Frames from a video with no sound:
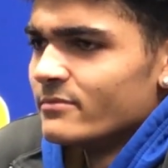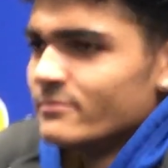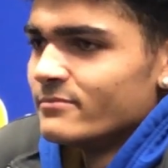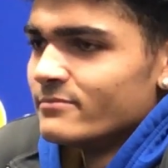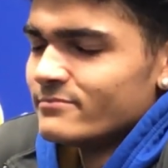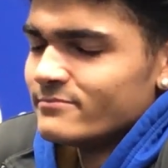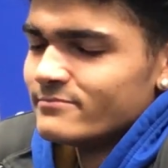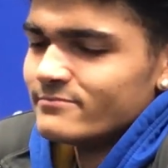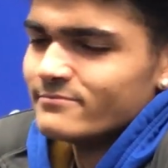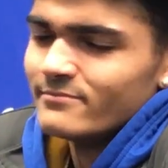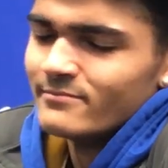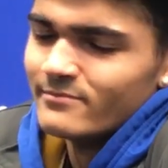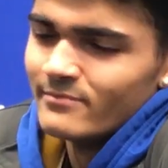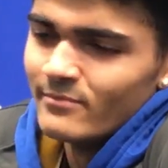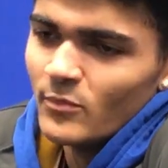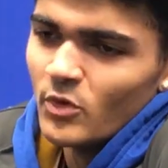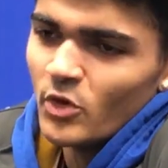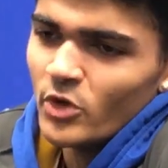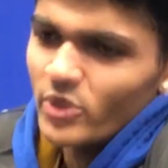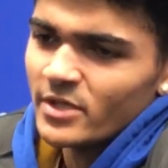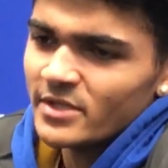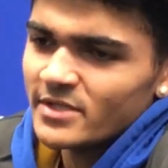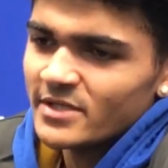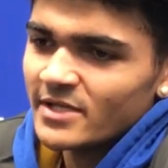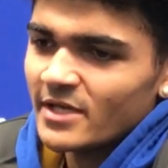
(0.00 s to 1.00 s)
the first one?
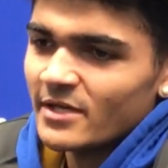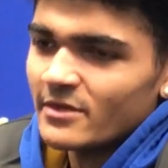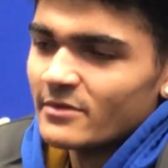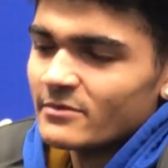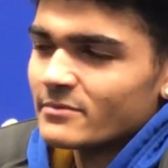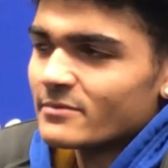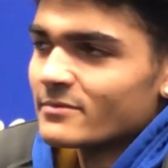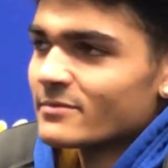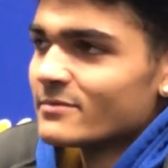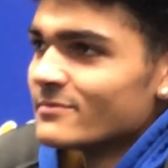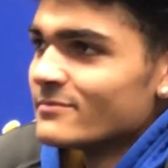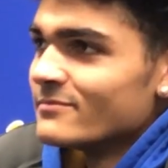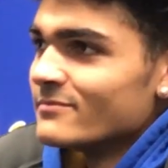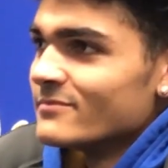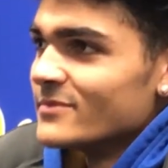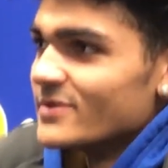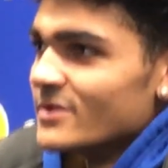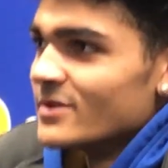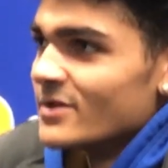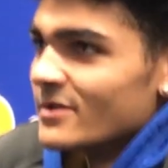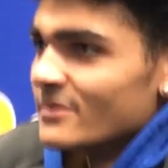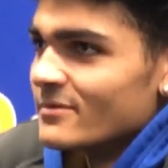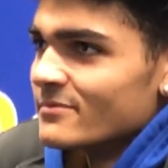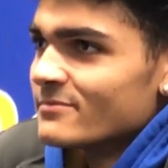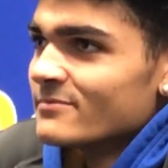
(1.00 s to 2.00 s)
Morgantown, you
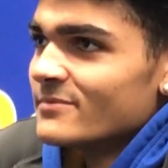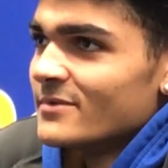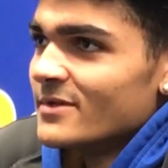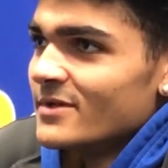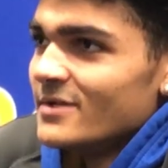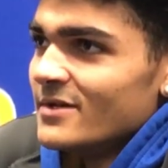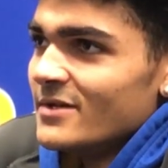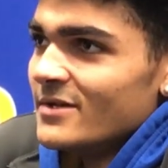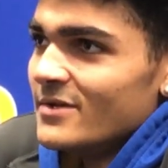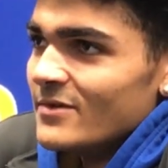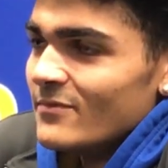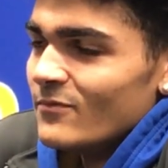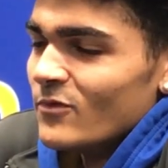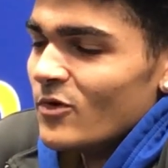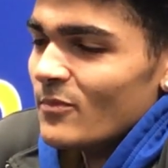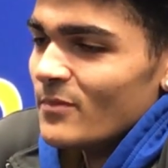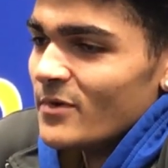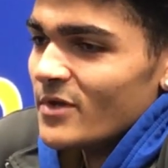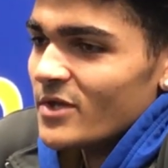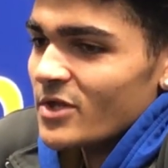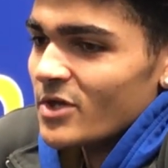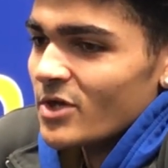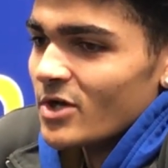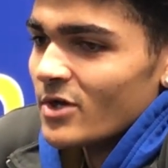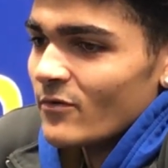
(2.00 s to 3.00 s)
know, we'll
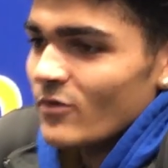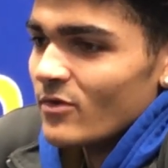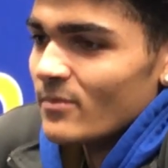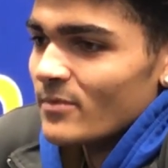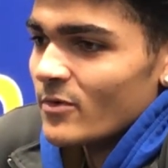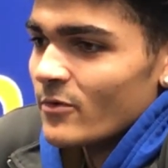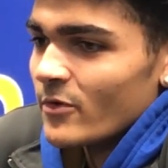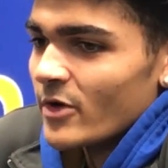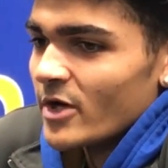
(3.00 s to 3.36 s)
be there, we'll be